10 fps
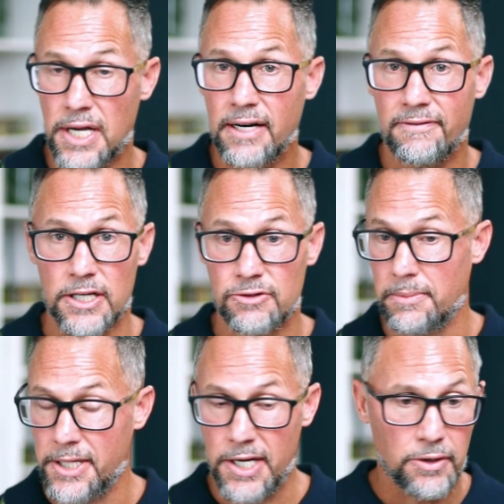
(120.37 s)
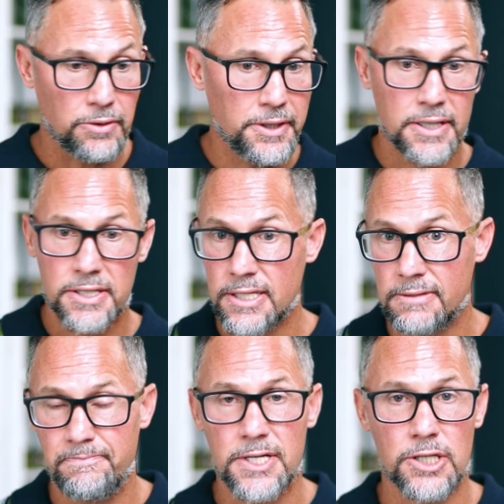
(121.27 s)
side effects from it. Not only is
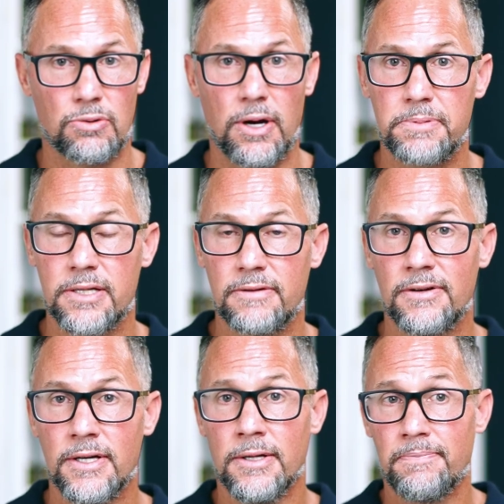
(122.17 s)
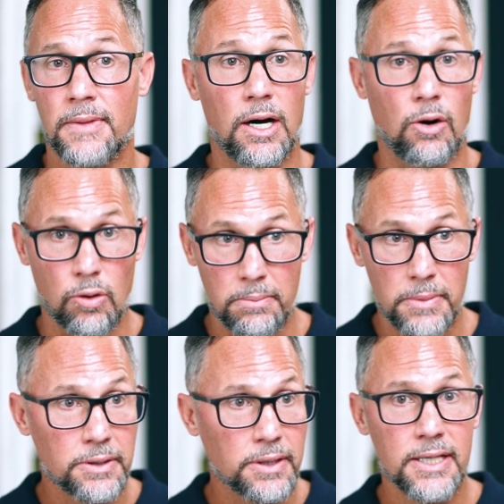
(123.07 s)
it disruptive uh,
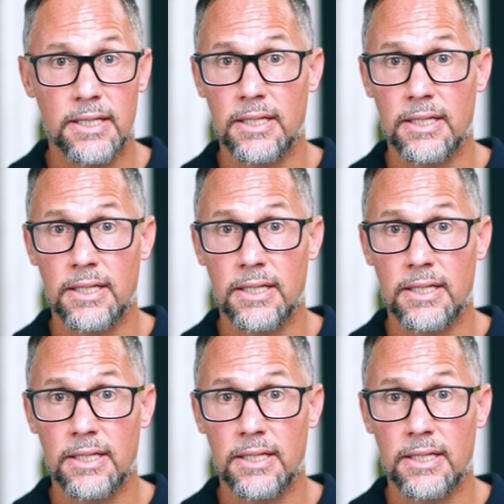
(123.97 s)
hormonally,